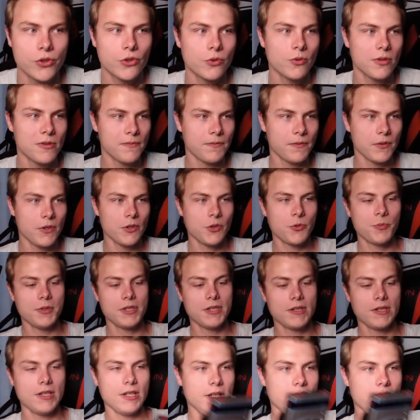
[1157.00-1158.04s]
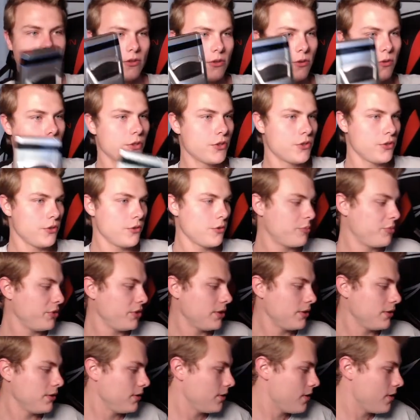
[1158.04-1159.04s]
one first, because I like Scorchers, but,